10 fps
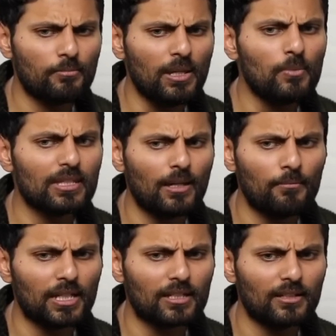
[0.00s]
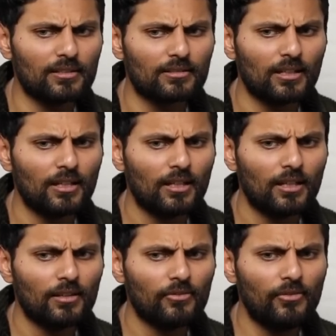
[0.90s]
to be with them because
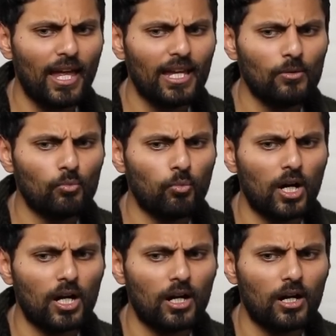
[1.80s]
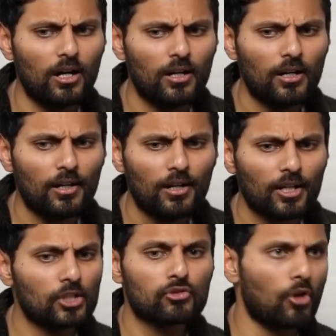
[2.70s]
they were
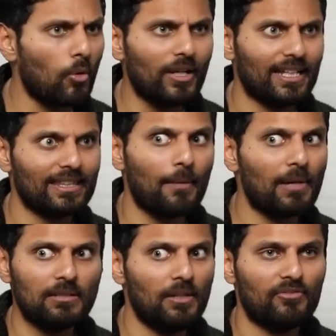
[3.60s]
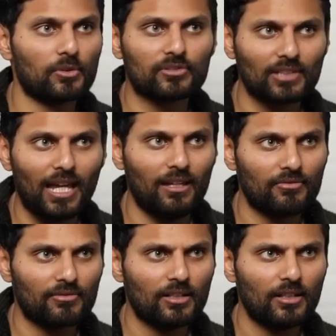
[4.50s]
controlling and that made me feel
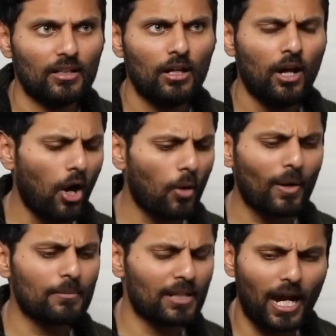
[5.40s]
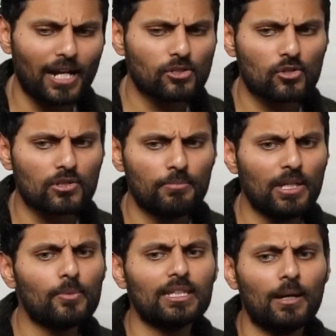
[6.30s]
safe. Oh, wait a minute, I chose to
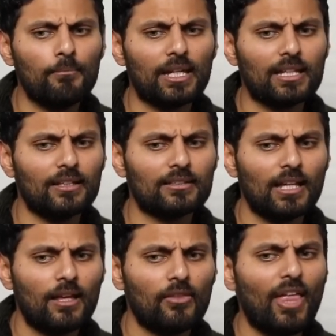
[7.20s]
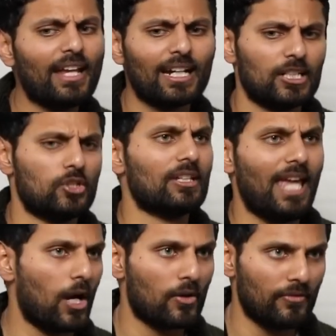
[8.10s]
be with them because they kind of took
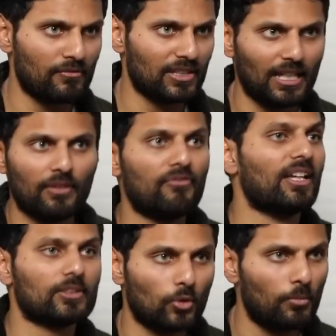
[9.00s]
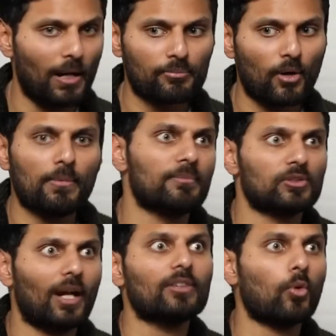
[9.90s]
care of everything and fixed all my problems.
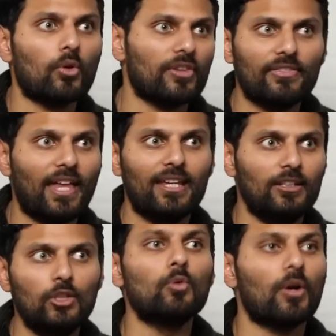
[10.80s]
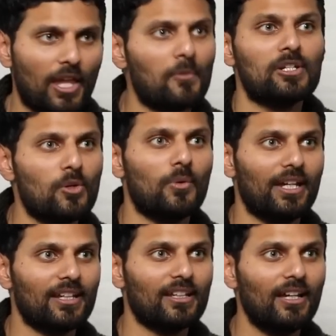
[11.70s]
So I thought that they knew what they were
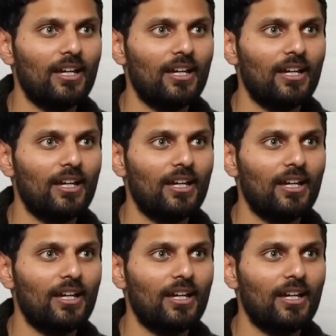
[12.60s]
doing.